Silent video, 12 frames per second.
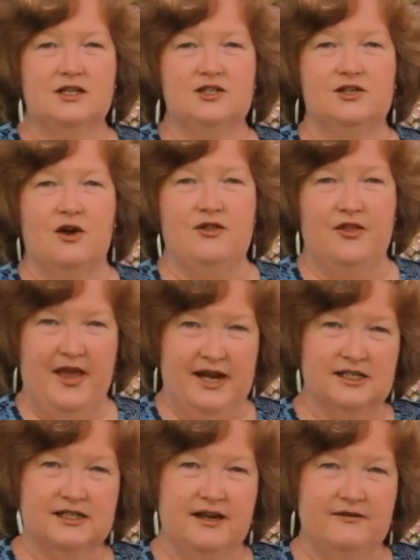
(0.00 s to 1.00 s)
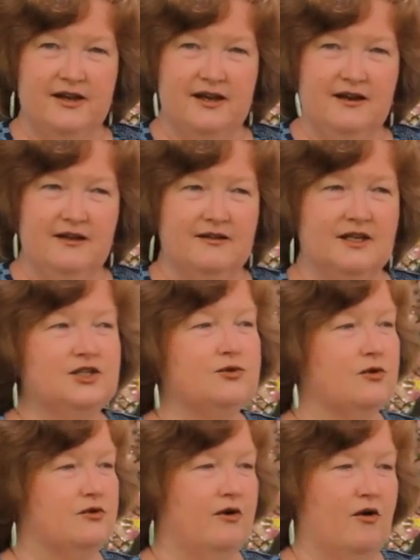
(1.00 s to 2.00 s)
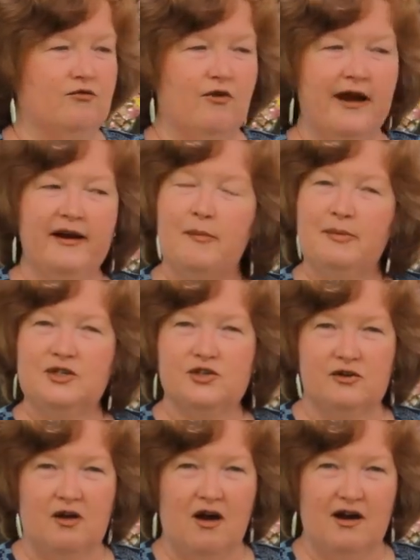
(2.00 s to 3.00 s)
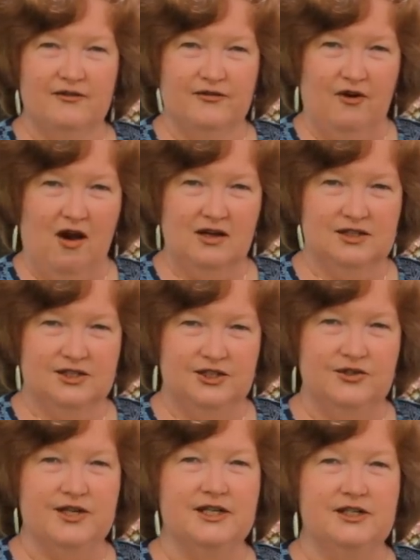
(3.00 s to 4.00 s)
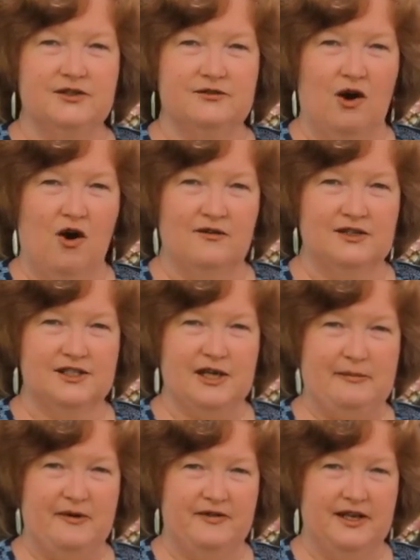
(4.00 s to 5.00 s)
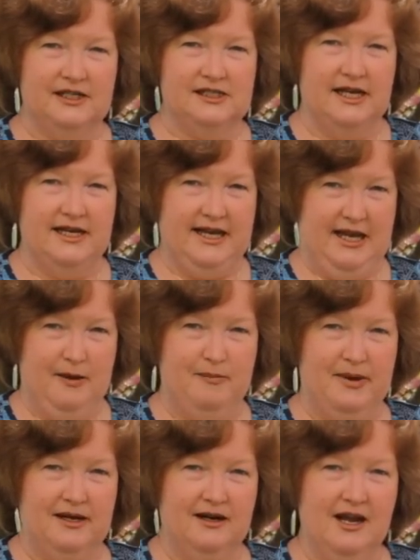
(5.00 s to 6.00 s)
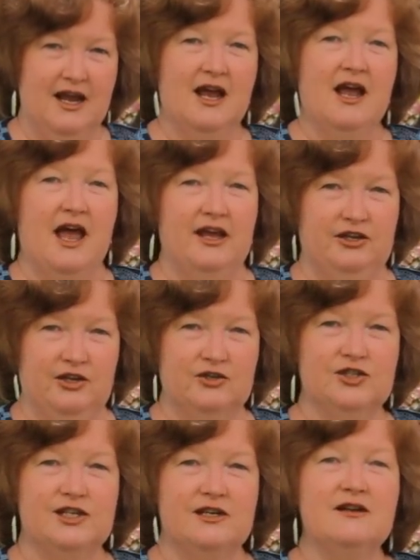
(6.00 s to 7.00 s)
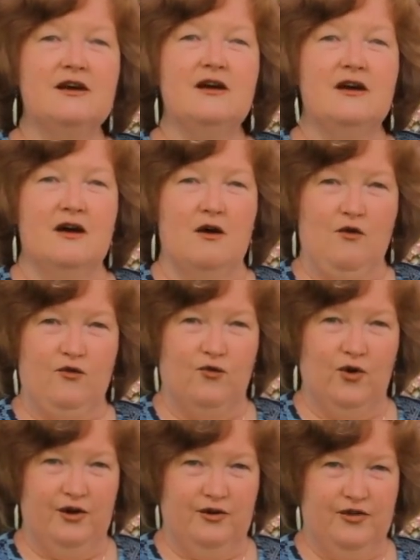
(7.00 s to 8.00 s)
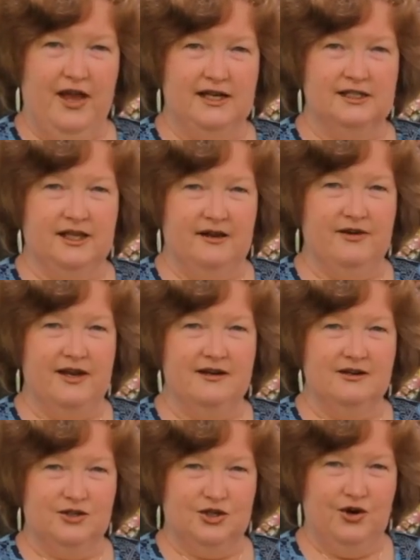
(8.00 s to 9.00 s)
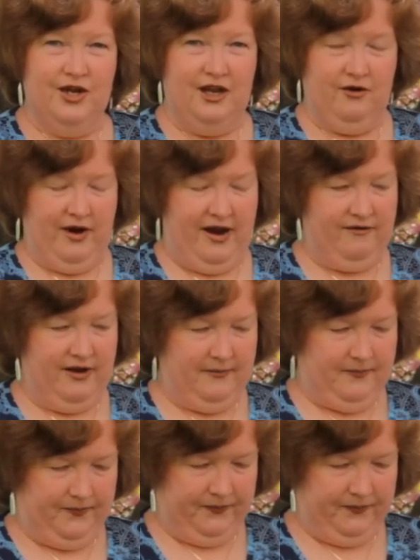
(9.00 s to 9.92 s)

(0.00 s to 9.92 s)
So the Thanksgiving, this will grow right up until hard frost. You can harvest some of this and keep it and use it for your Thanksgiving turkey gravy.